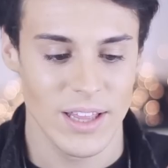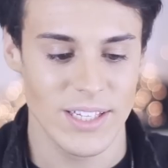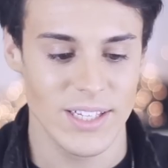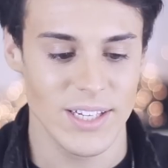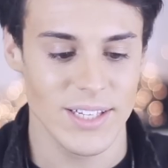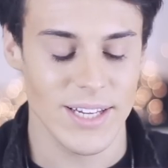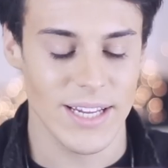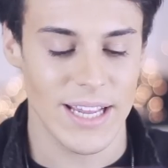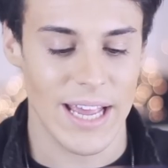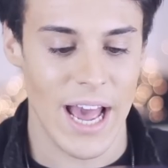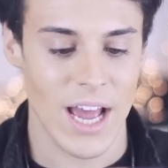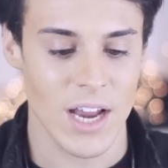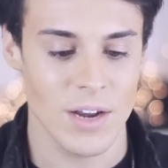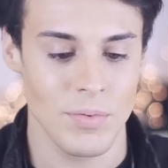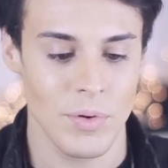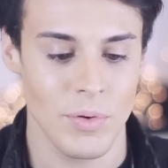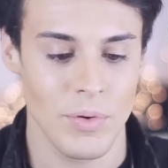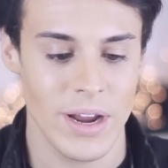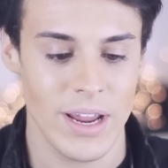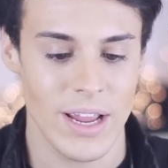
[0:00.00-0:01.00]
This is a
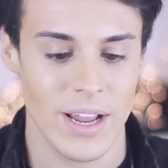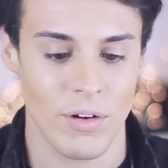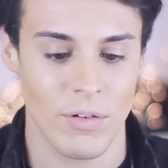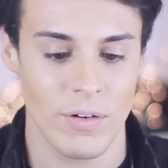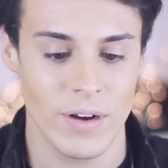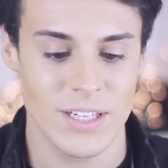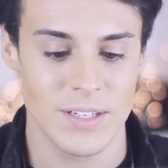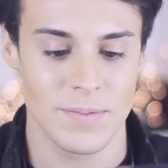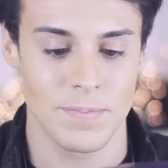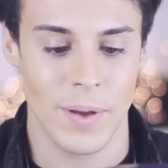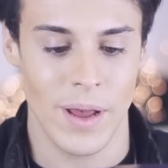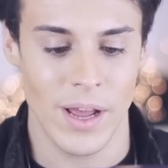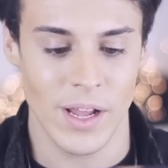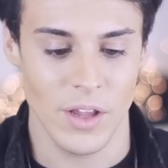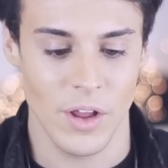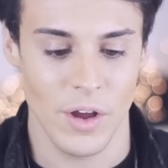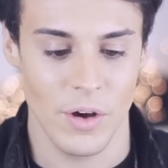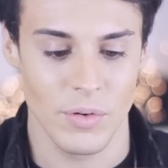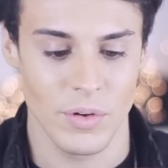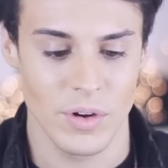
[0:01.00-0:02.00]
Cadbury
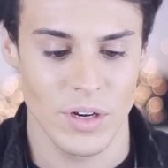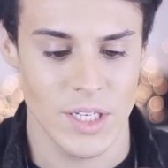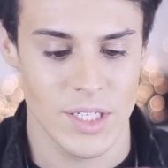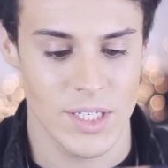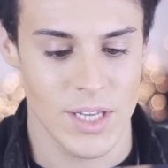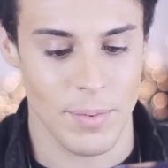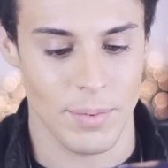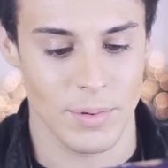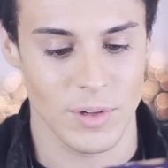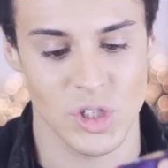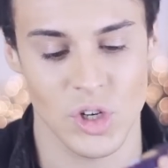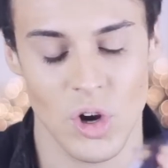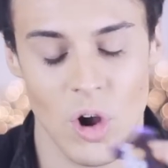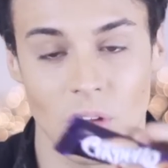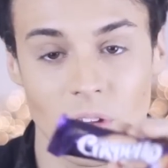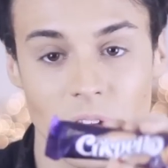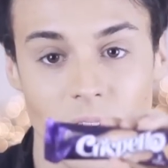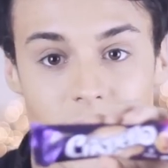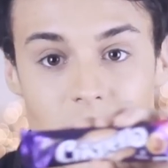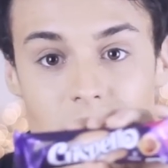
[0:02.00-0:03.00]
Crispello double
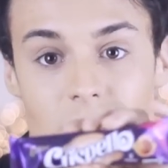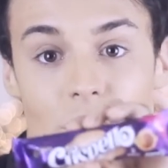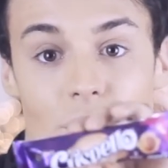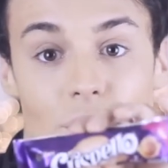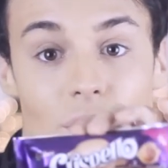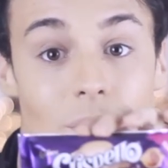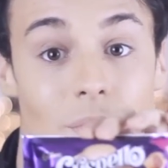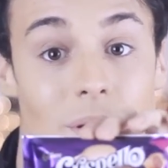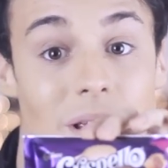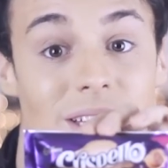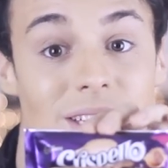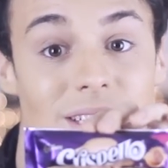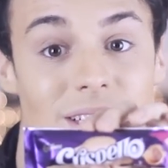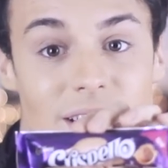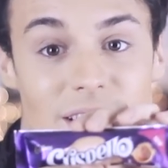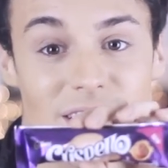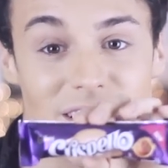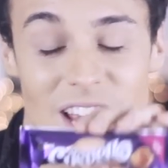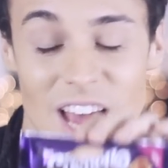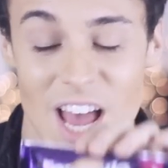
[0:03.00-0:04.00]
chocolate, three
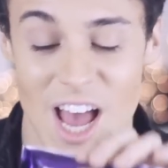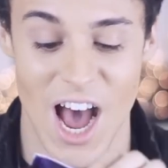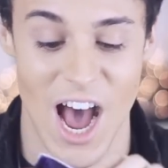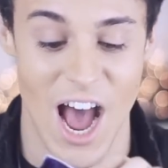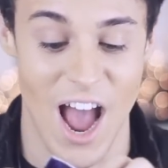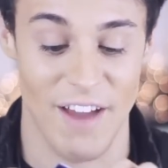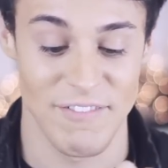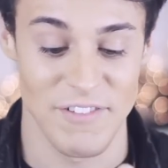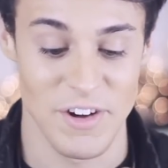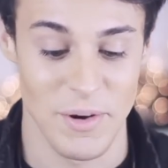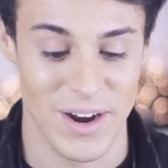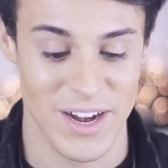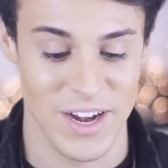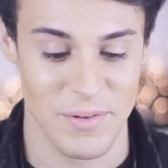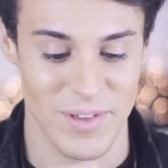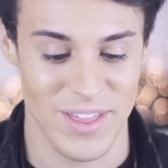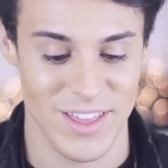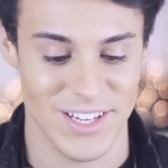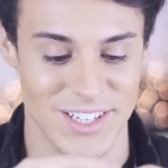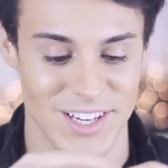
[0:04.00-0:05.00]
pieces. I have no
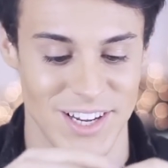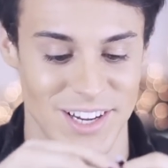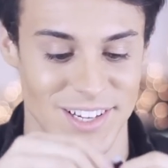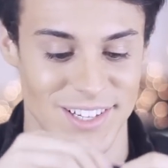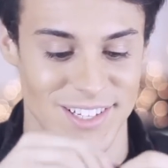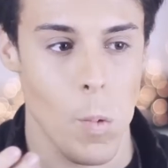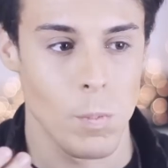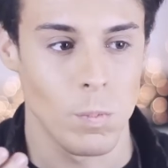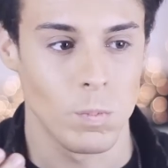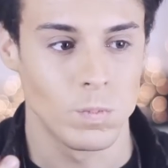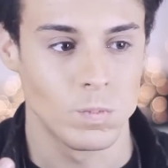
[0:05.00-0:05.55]
idea what this is.